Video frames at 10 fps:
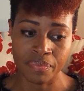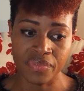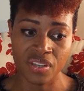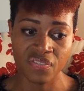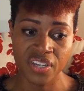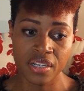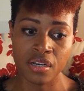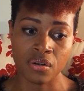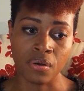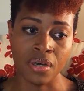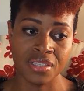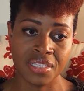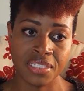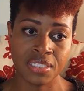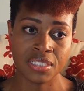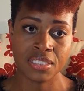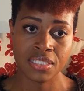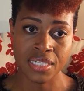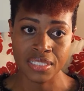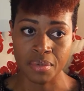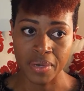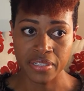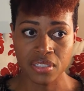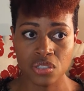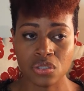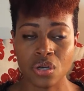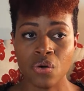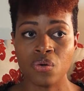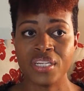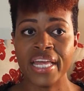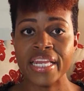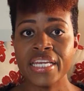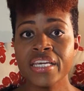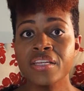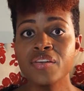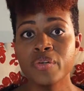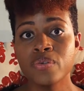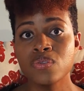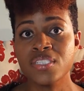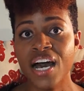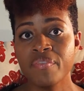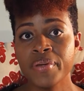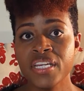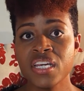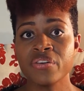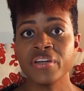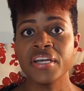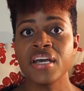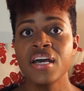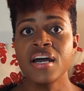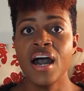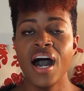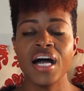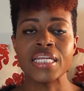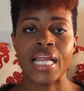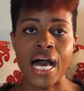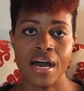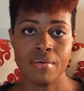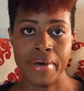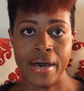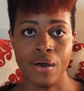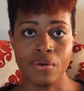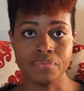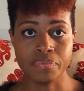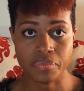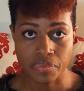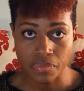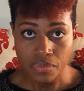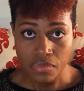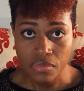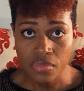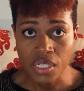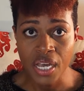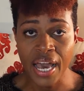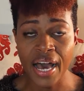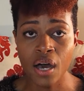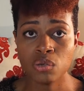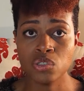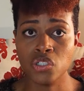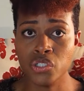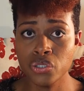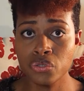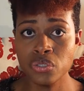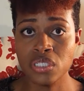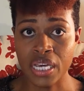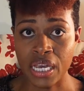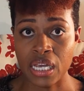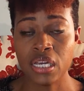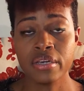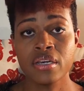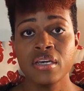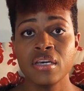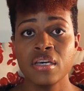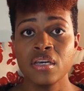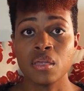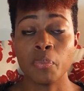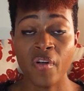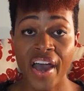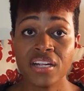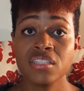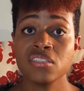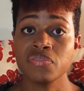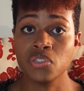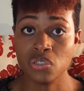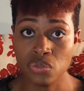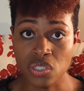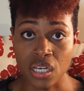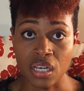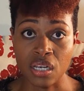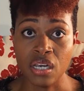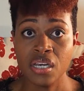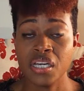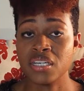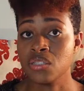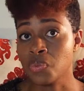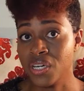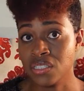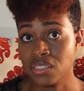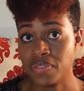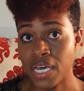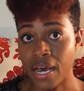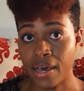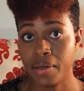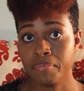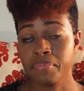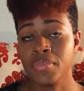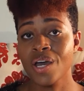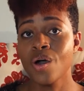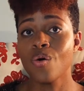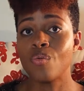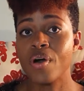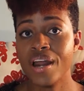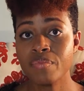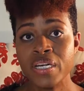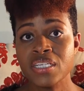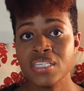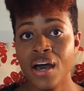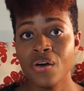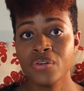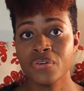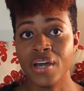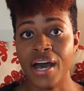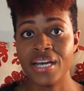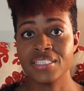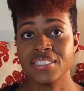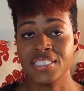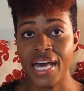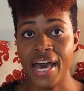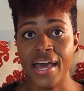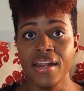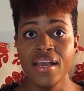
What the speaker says: the video on this sentiment. So lately in the news, I've been hearing a lot about how juicing, the practice of juicing, is a waste of time. What I'm going to tell you guys is that